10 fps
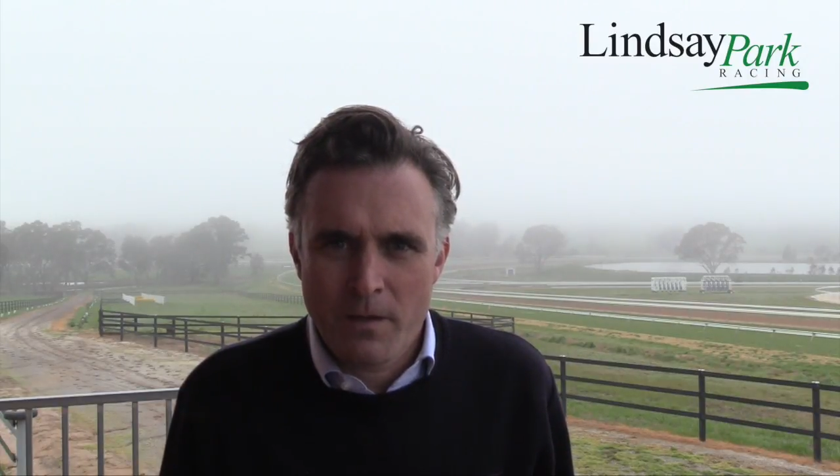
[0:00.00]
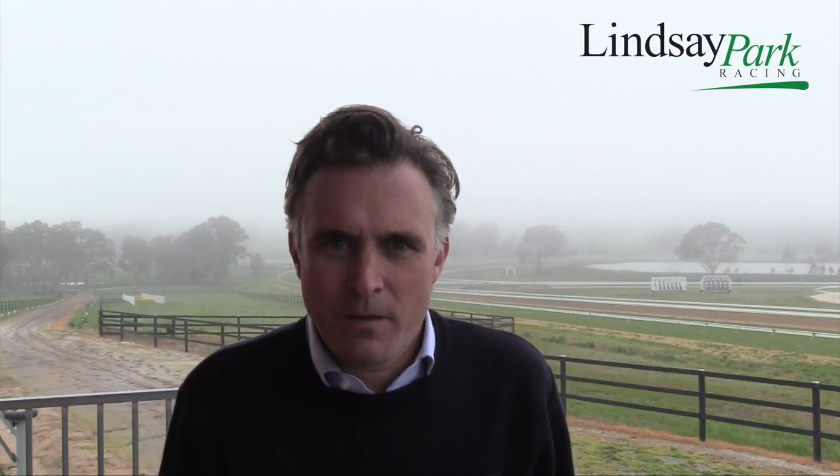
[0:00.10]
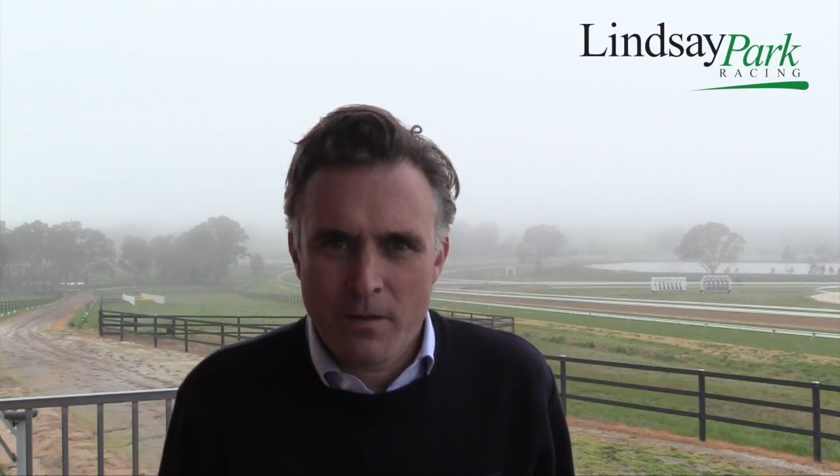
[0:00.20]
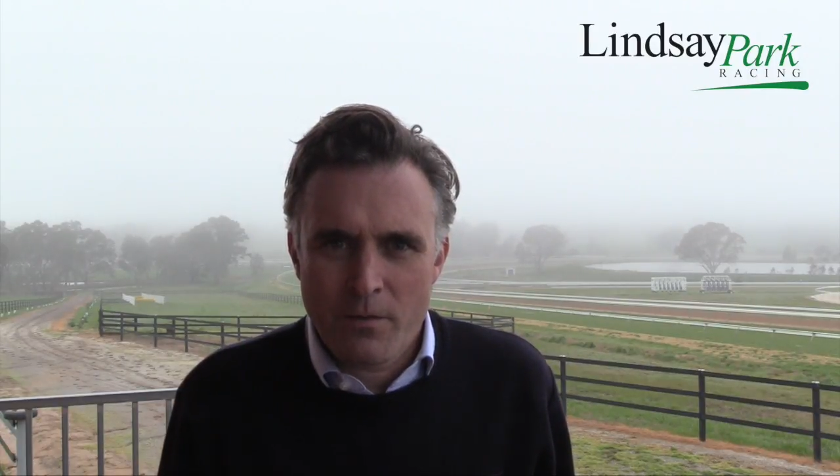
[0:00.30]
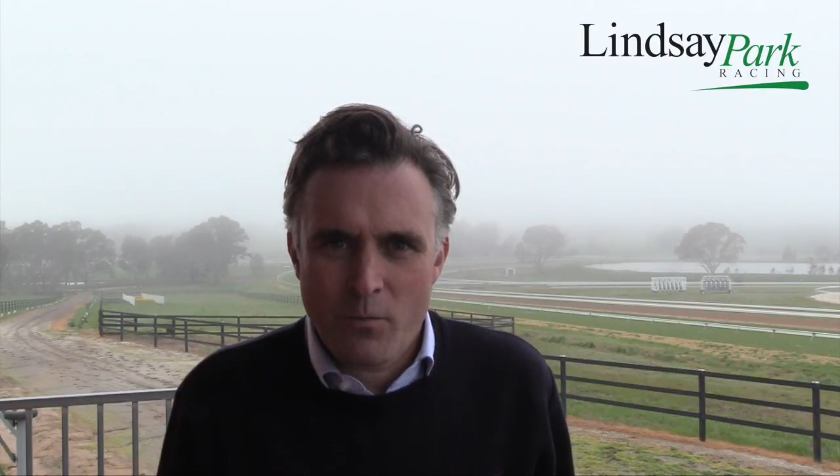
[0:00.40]

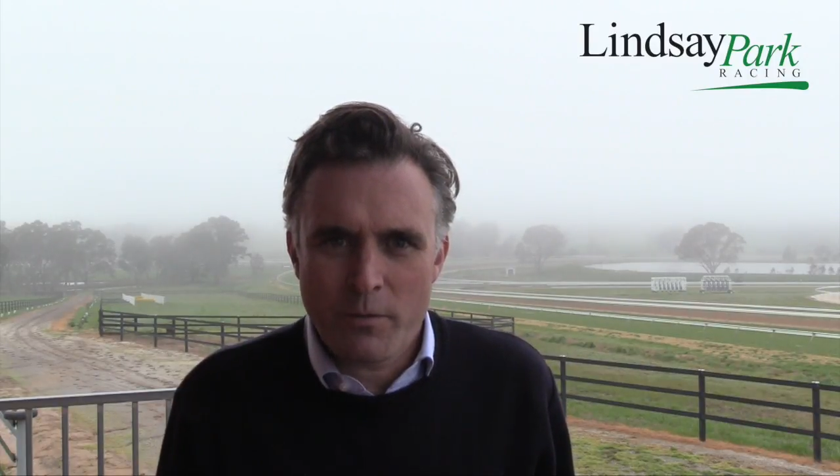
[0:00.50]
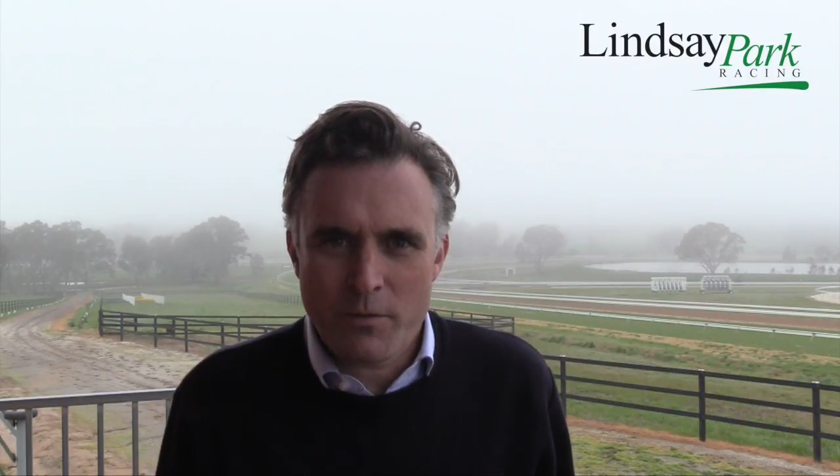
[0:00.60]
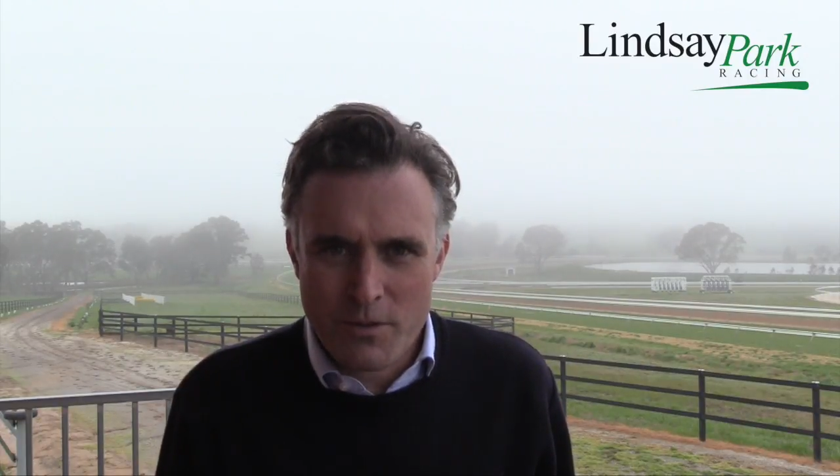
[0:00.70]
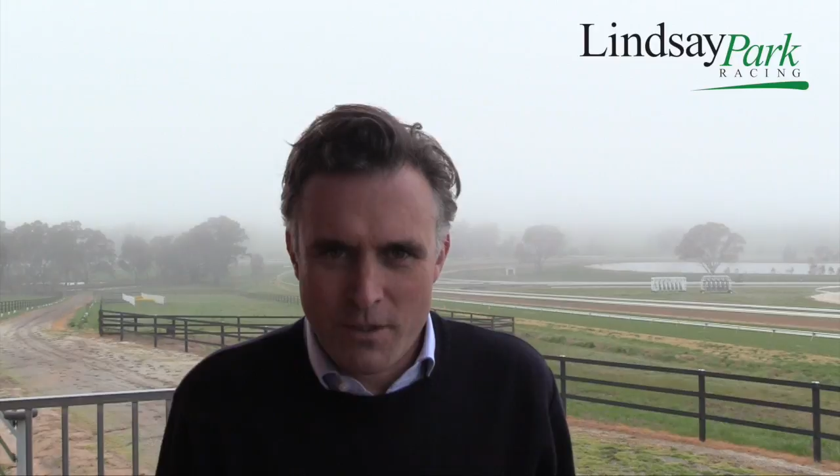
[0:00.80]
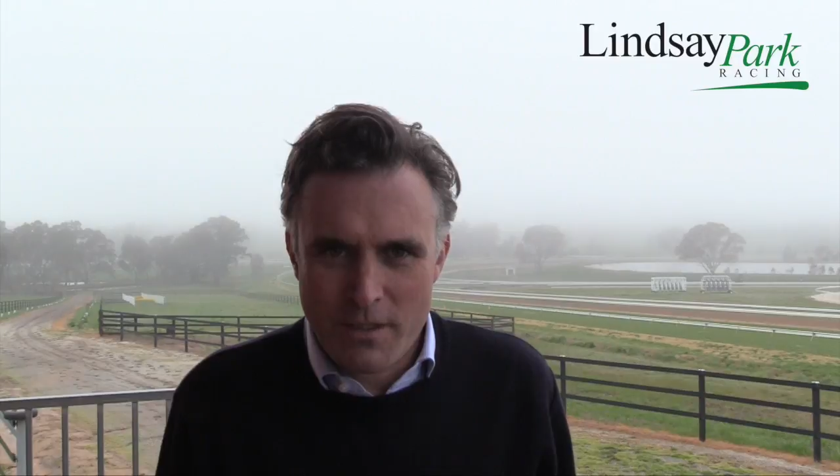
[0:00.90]
We've
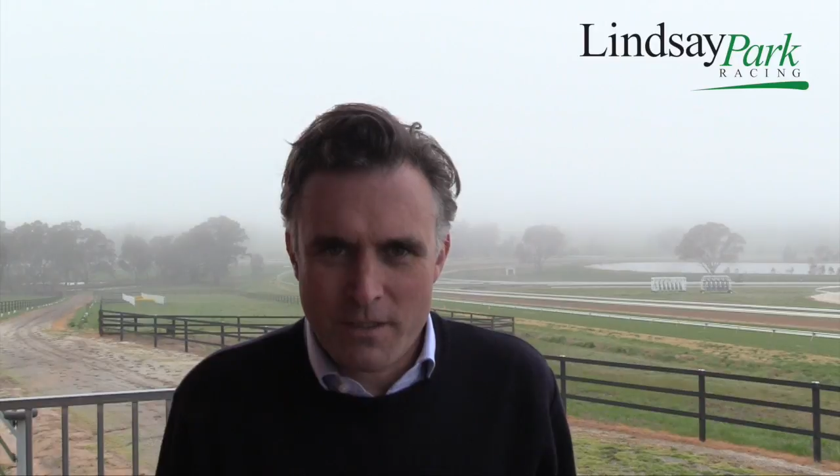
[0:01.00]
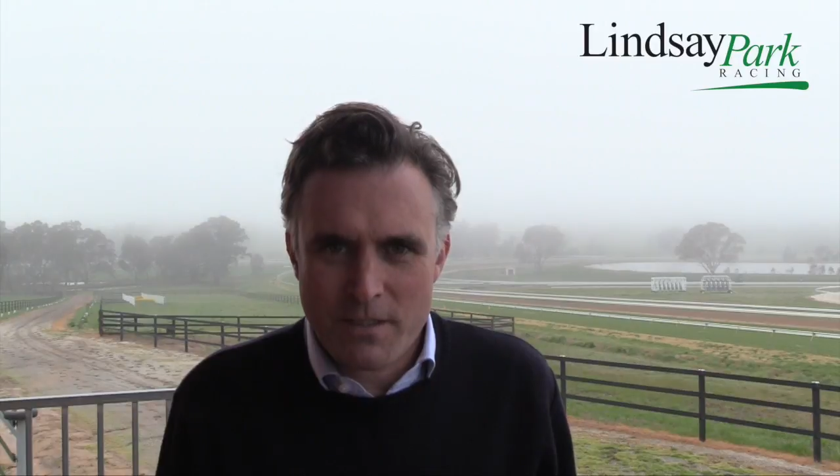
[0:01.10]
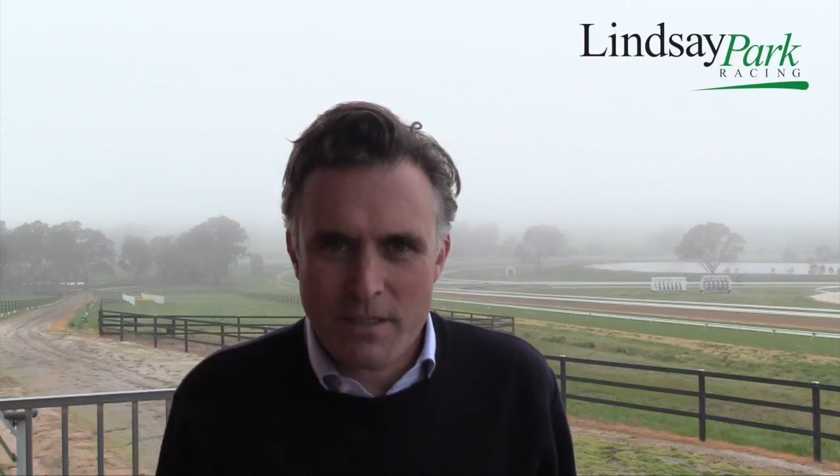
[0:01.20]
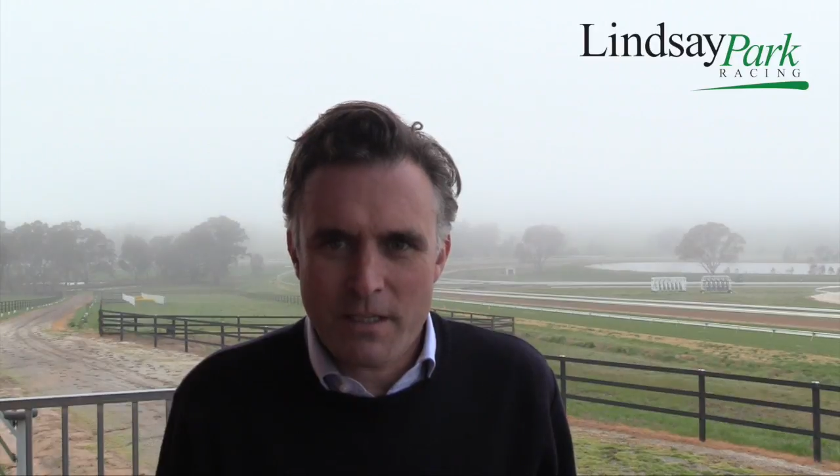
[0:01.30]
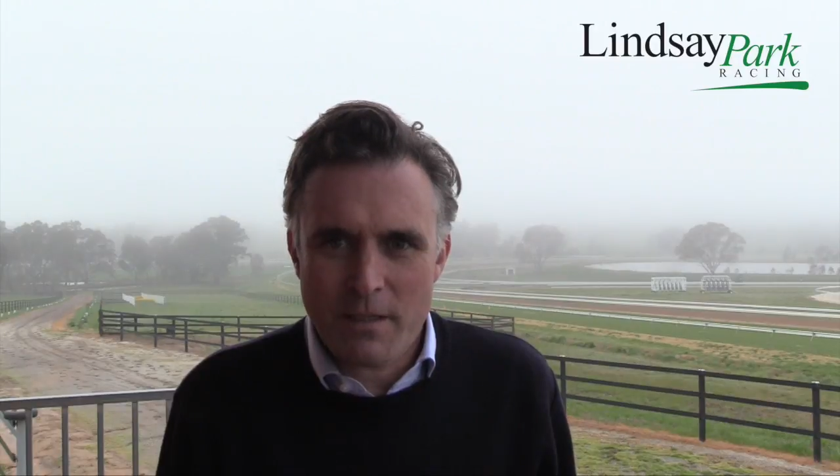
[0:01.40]
decided to
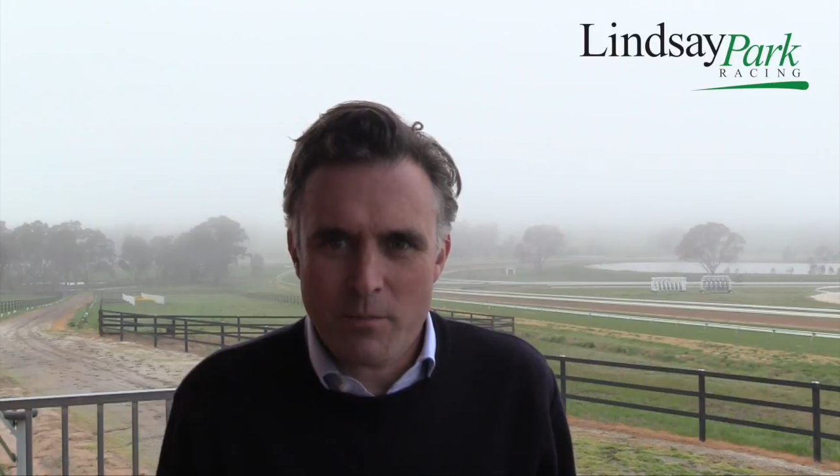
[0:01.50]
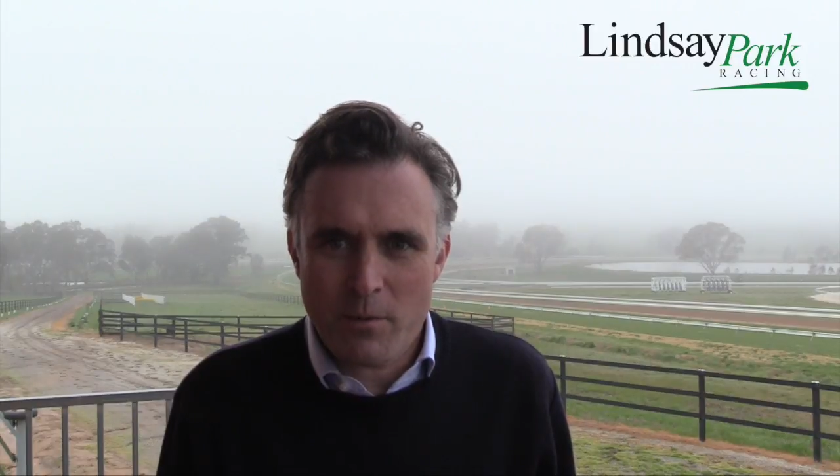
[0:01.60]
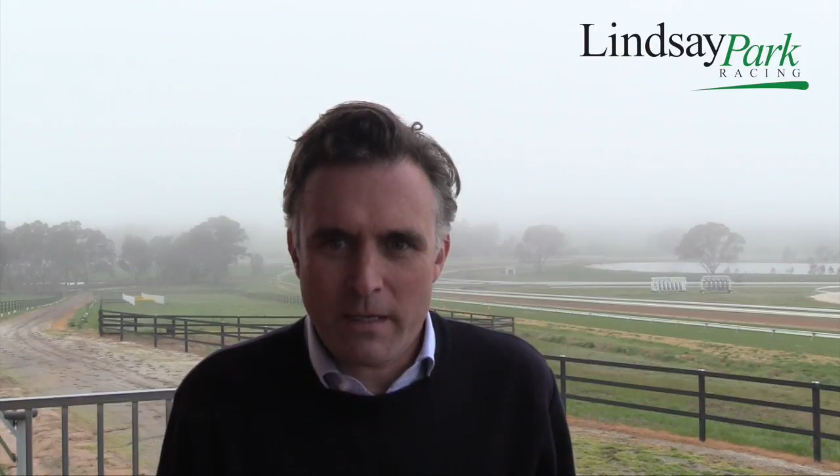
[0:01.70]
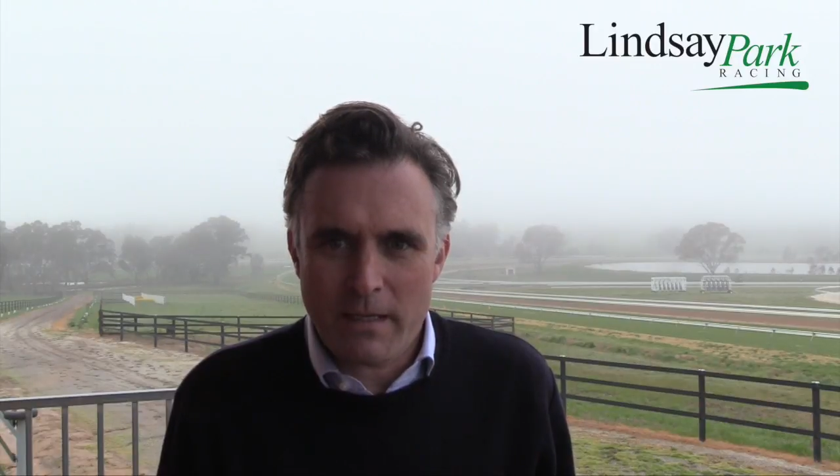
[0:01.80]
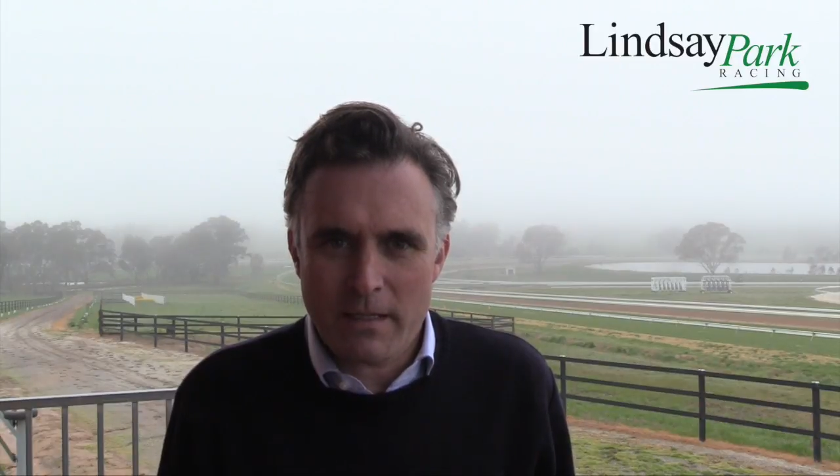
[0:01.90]
send him
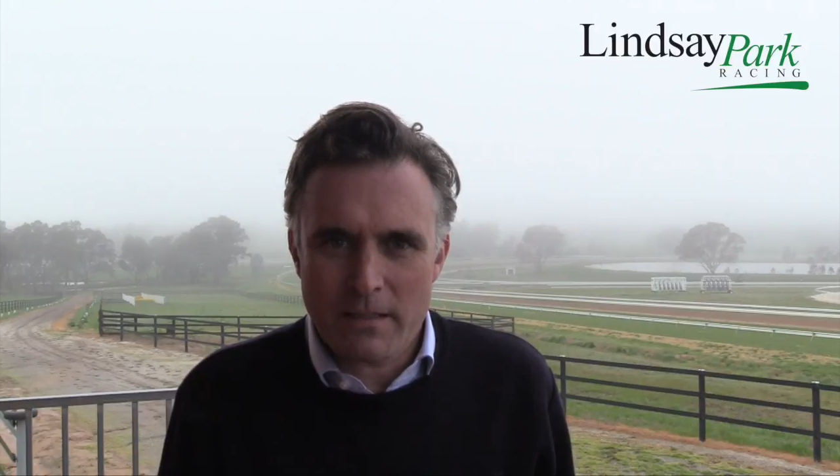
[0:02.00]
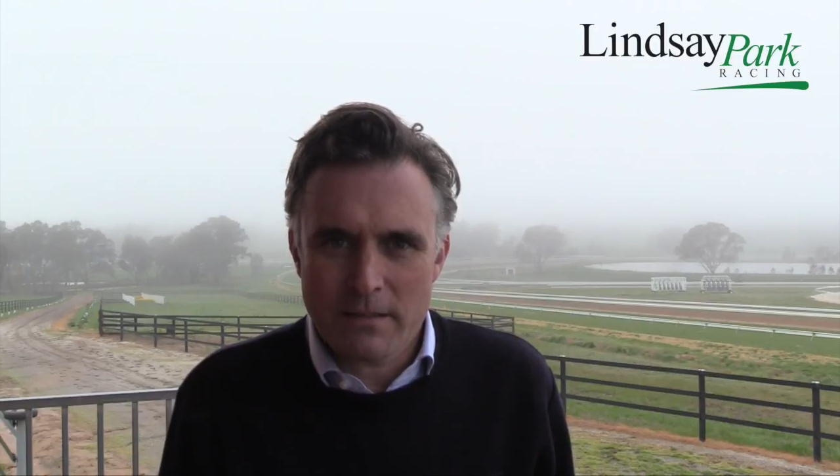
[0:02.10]
to Adelaide.